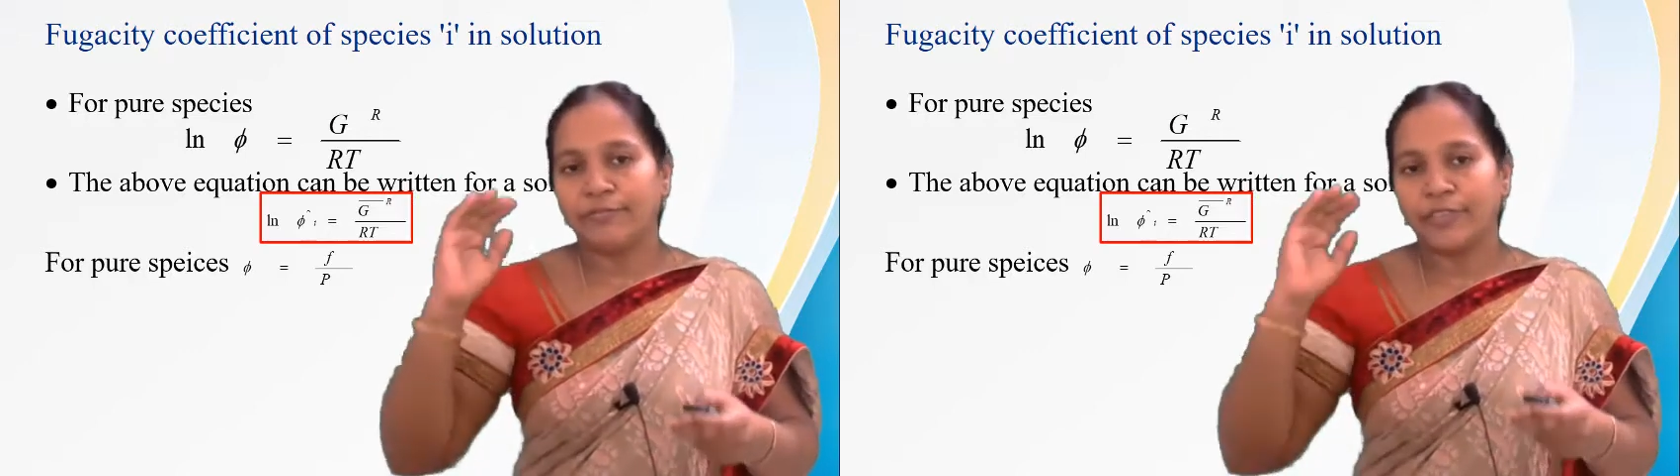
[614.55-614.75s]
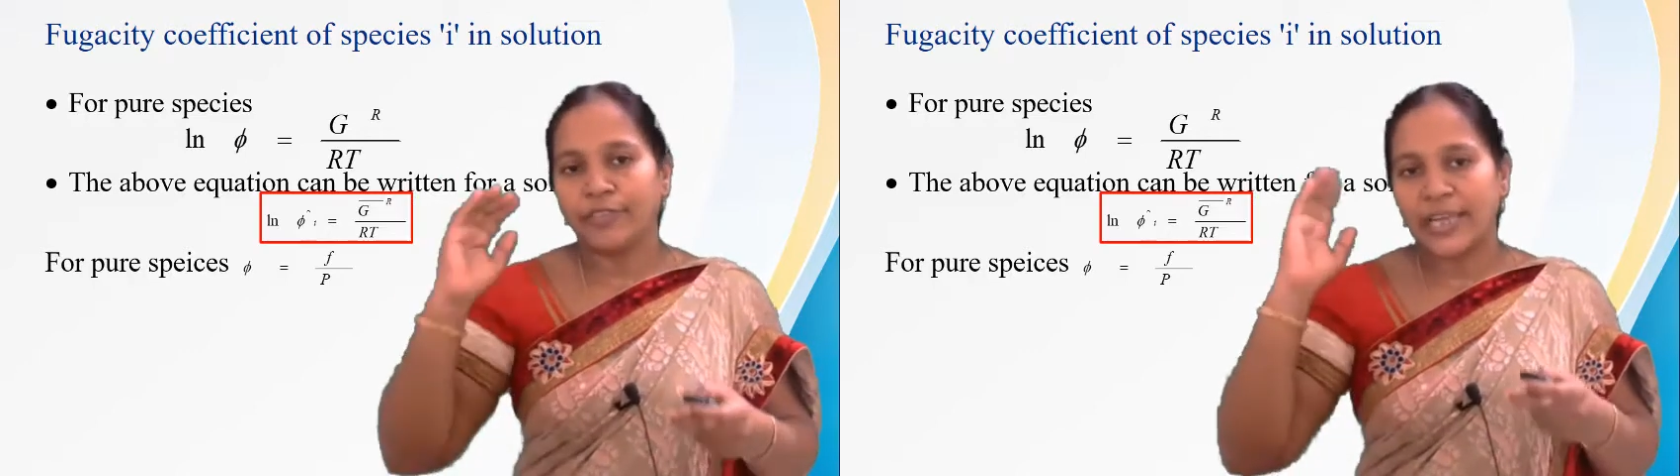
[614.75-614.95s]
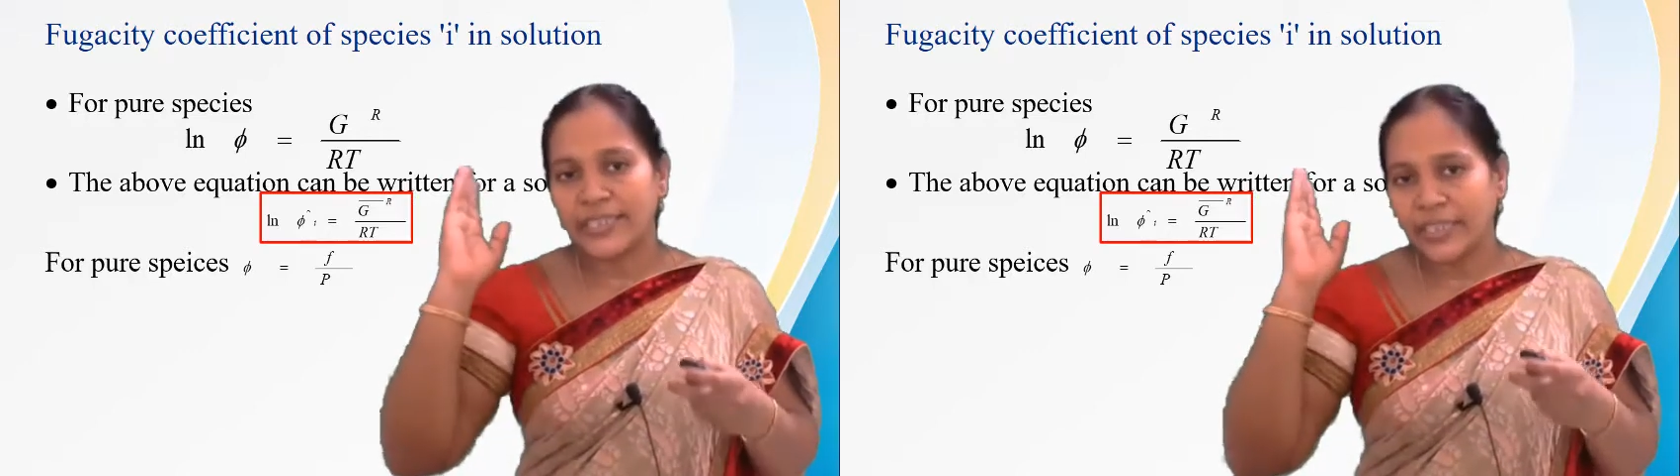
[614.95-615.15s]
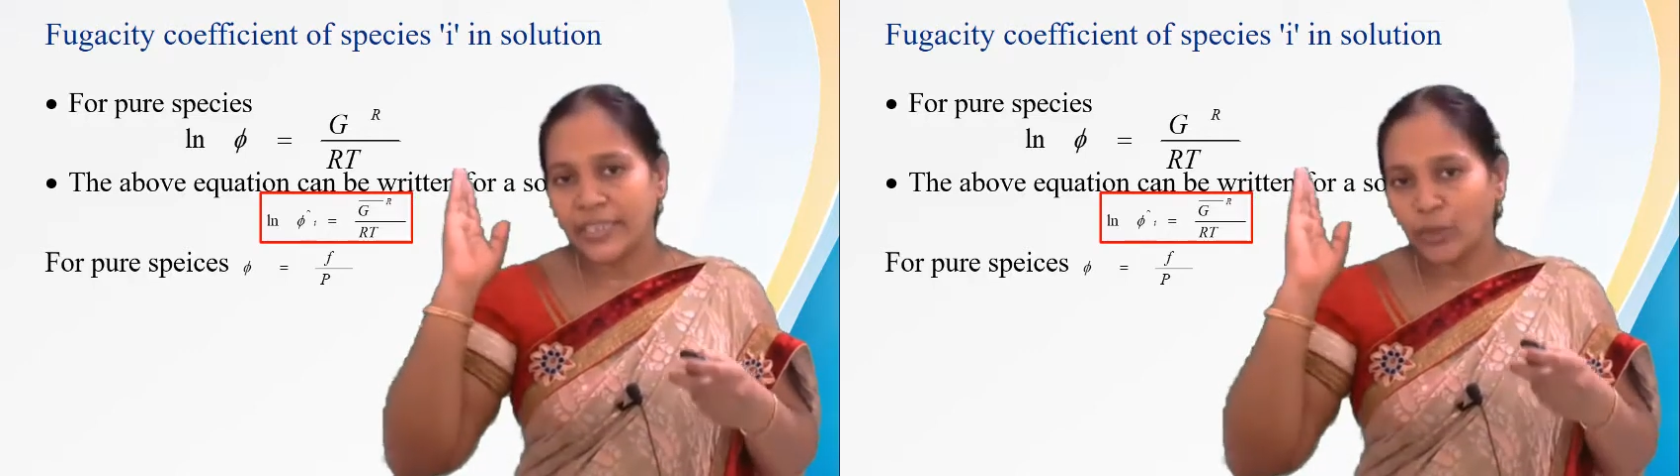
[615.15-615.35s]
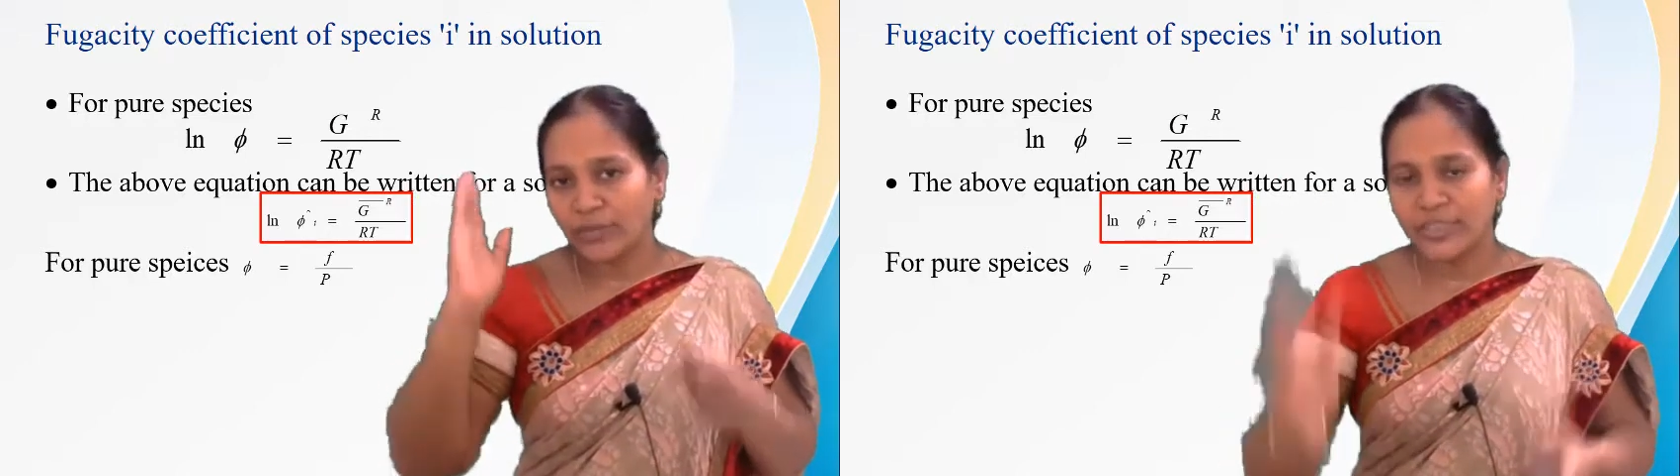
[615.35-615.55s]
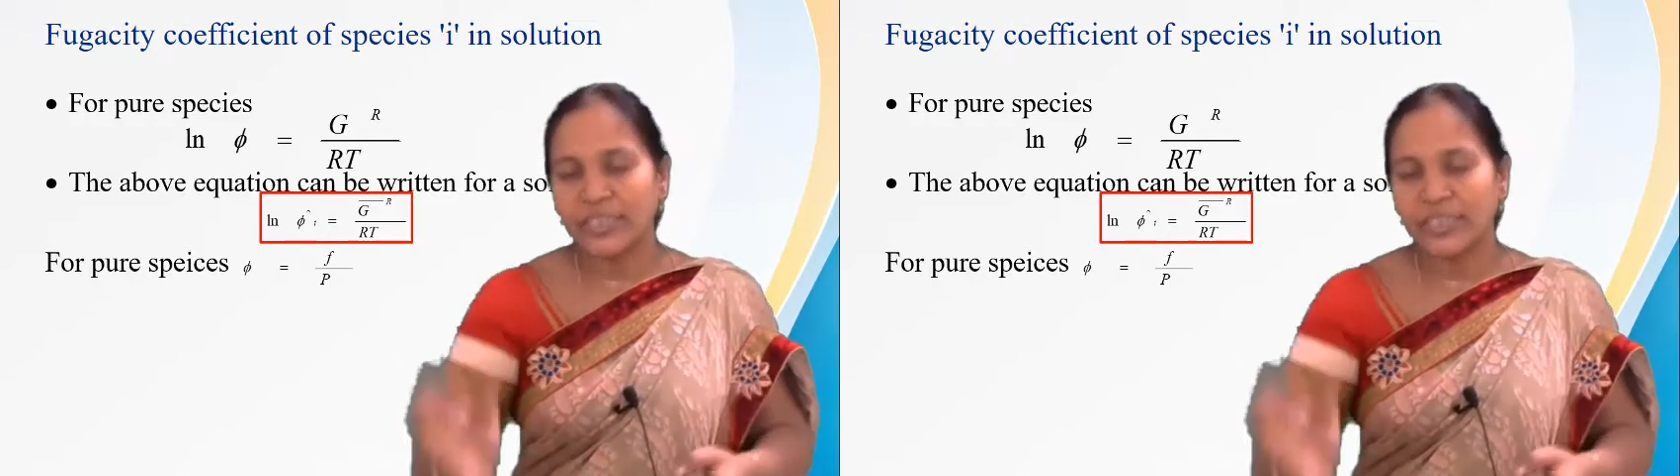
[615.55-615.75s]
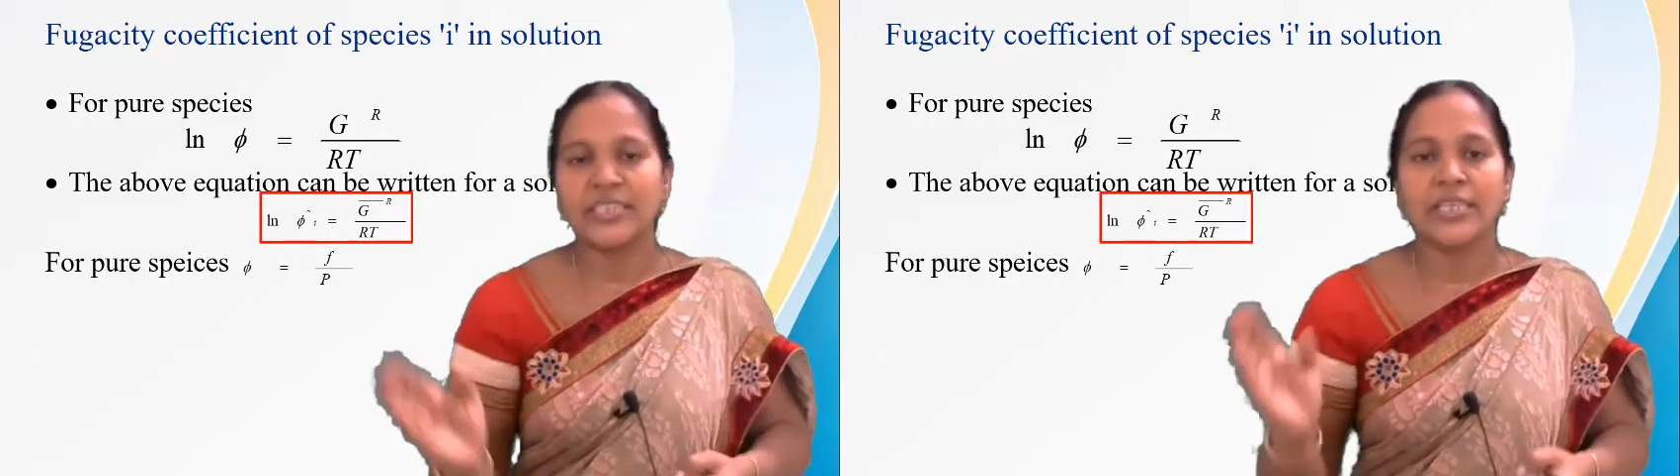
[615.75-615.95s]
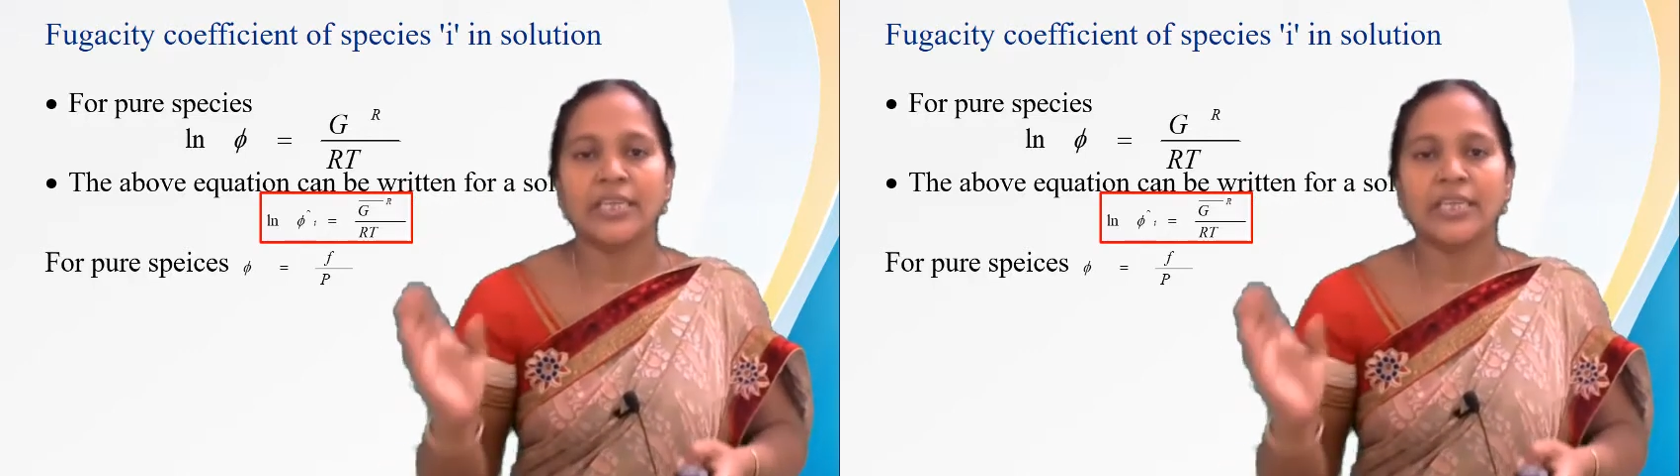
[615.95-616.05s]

fugacity coefficient is